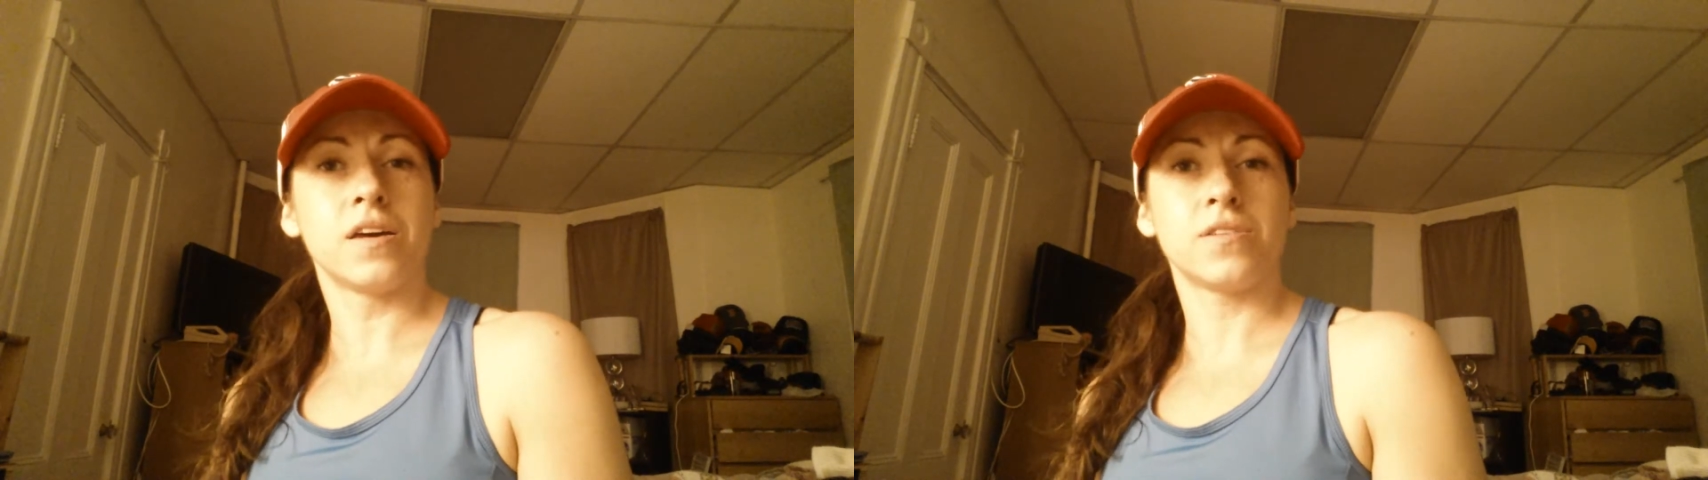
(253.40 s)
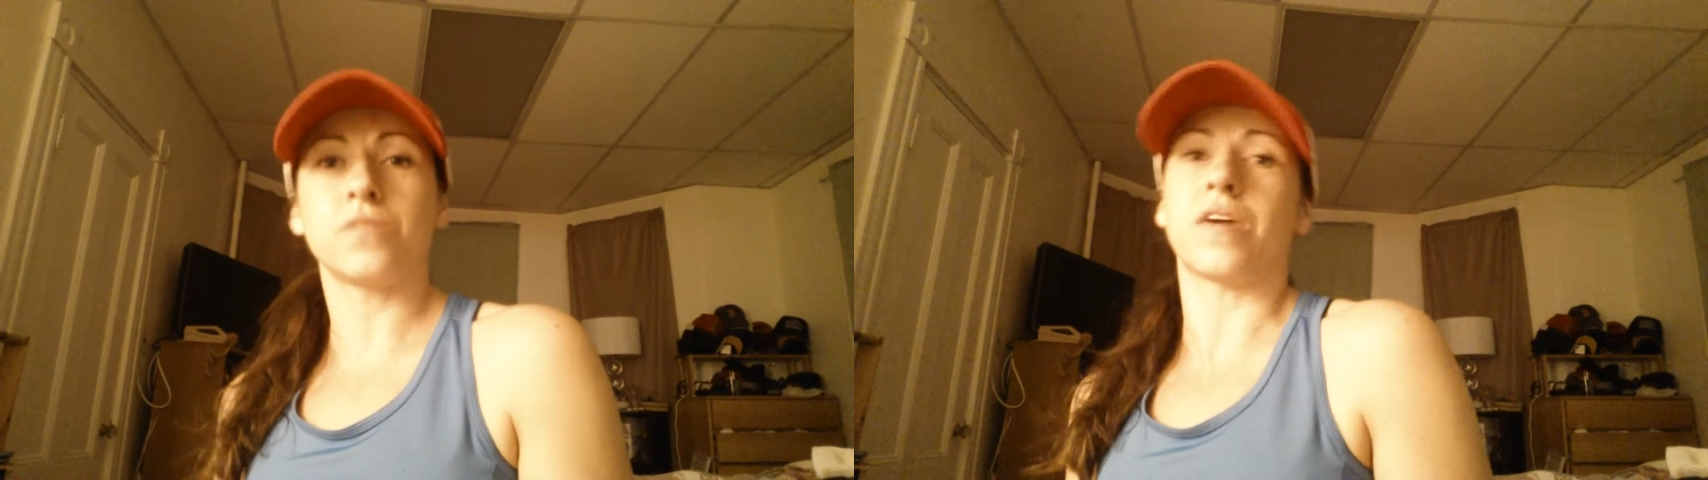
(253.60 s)

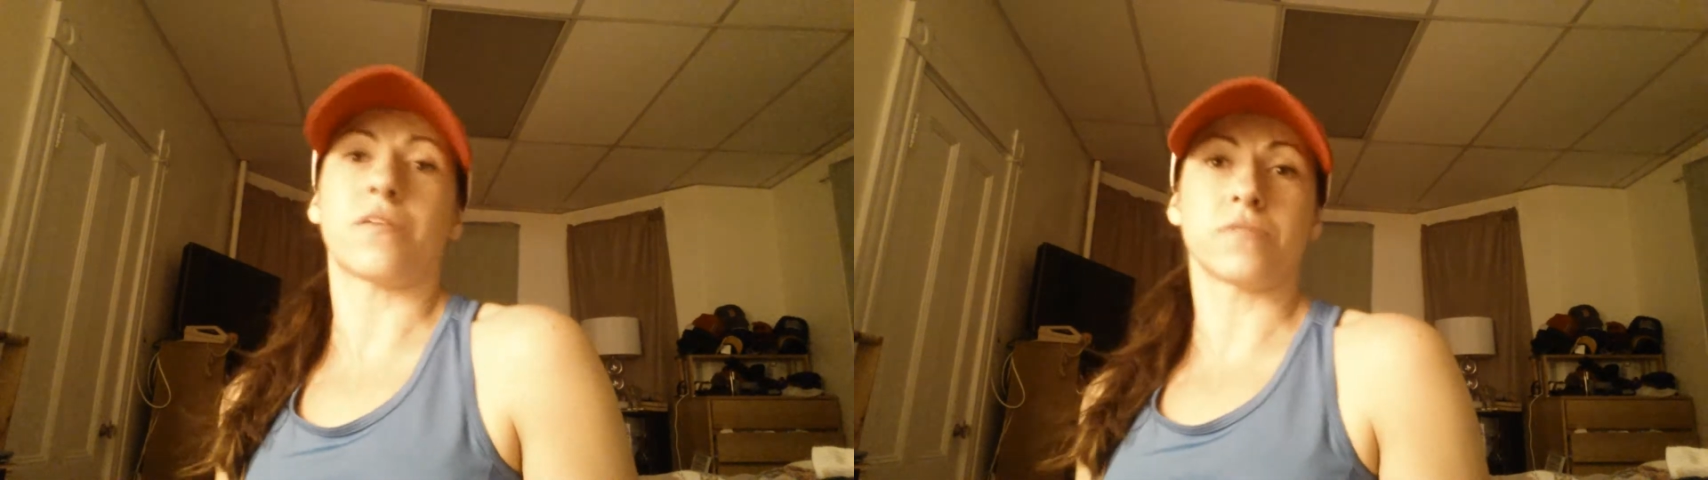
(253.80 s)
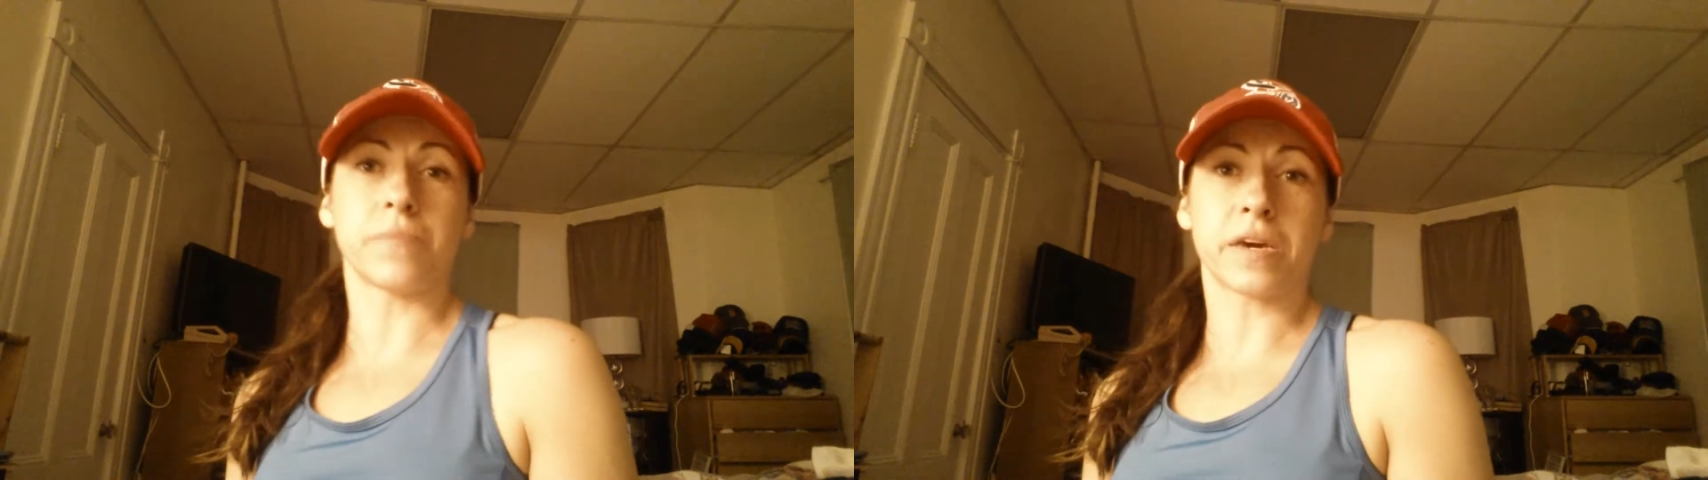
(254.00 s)
you
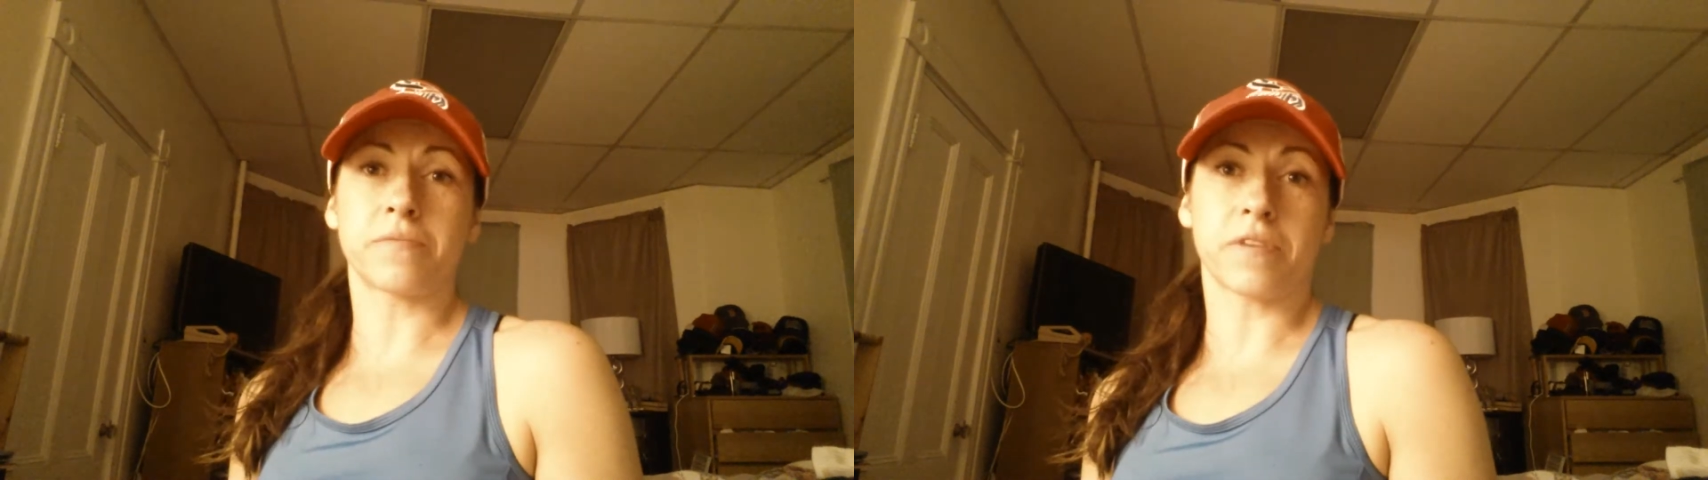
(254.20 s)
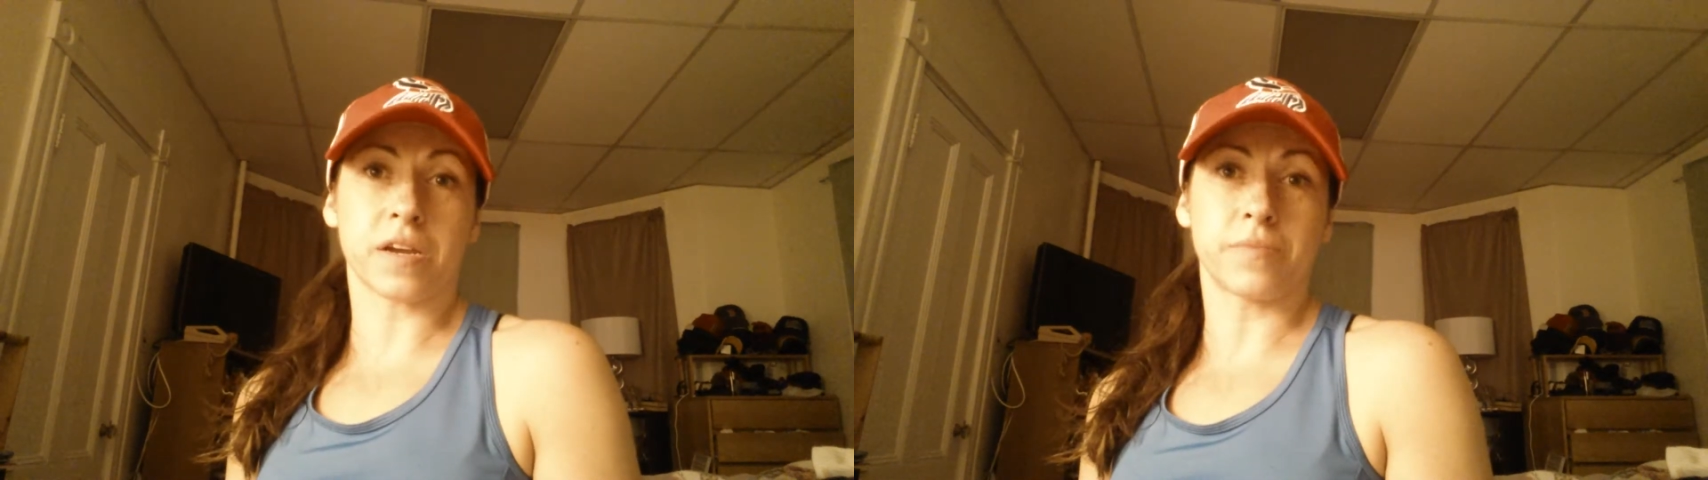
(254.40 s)
can't really make a
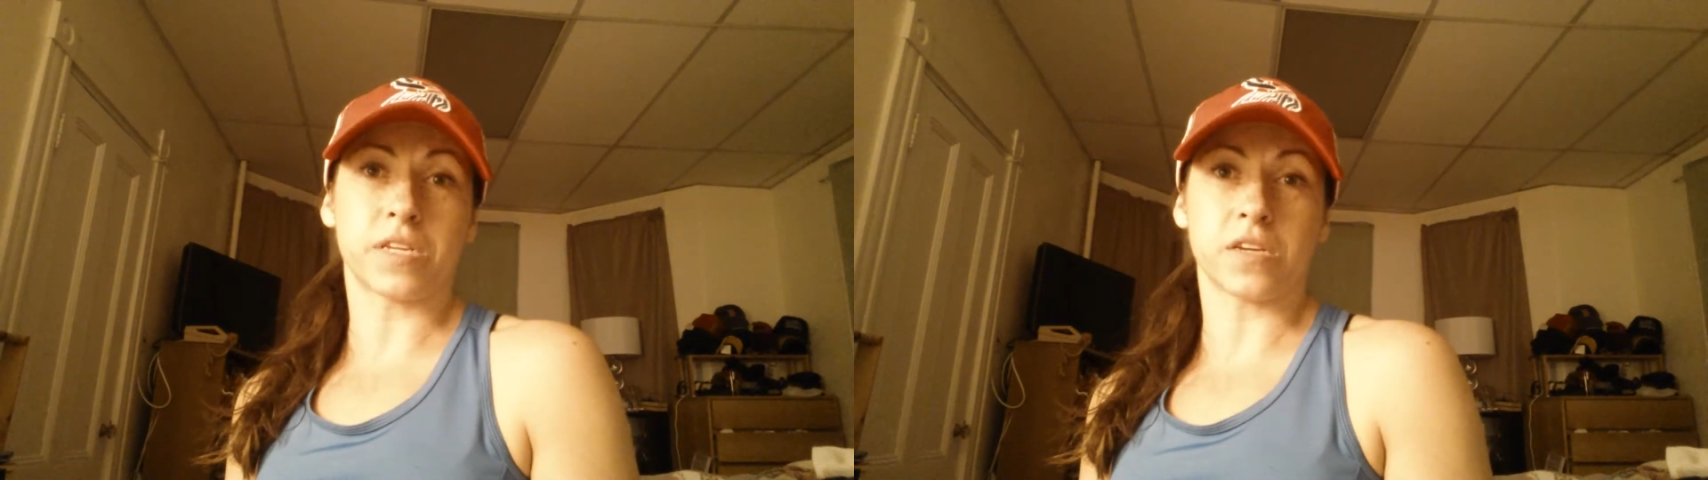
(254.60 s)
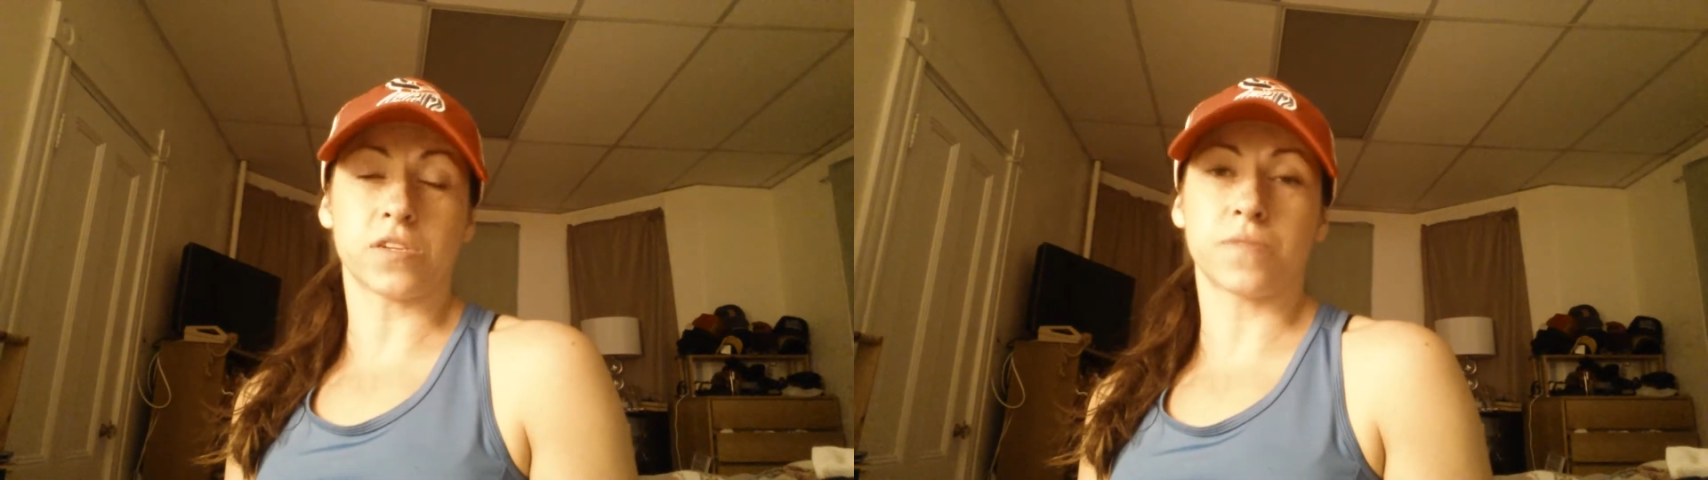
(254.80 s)

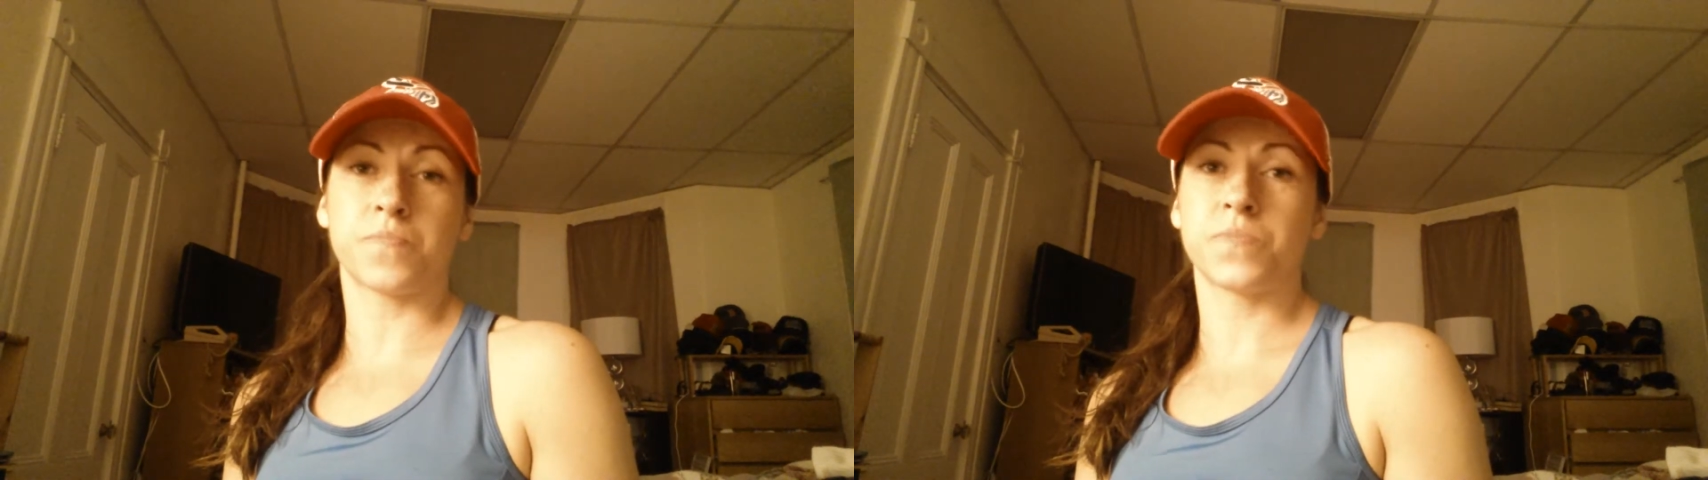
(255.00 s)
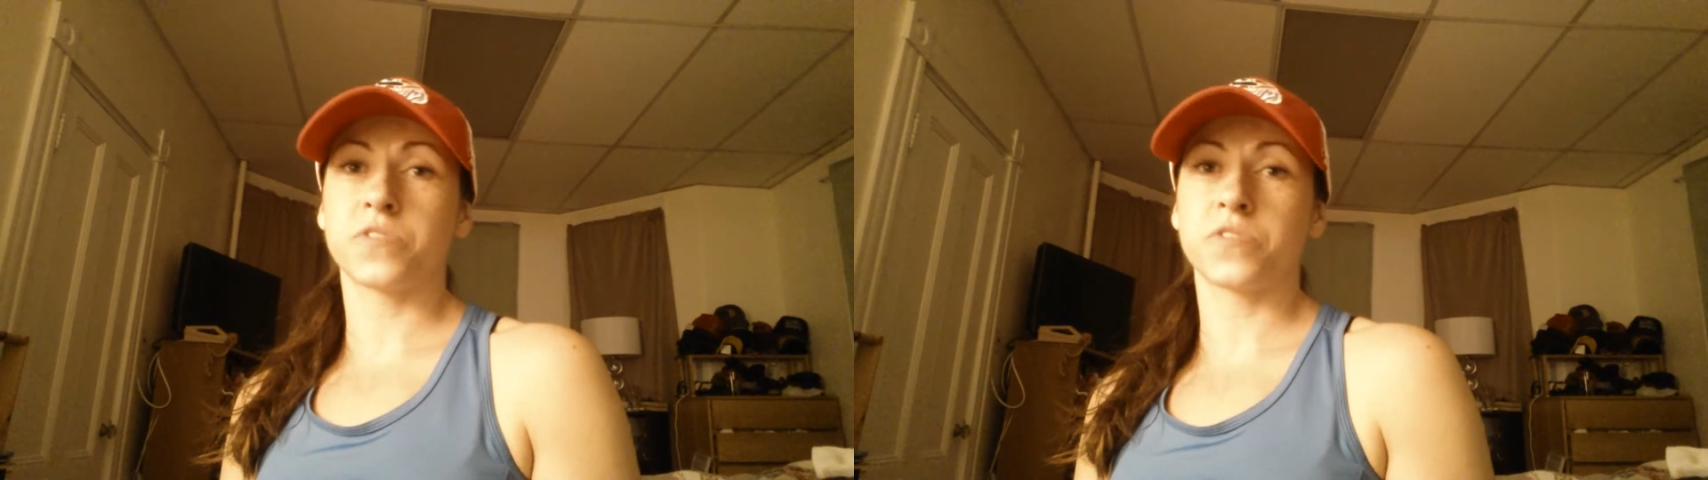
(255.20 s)
recommendation.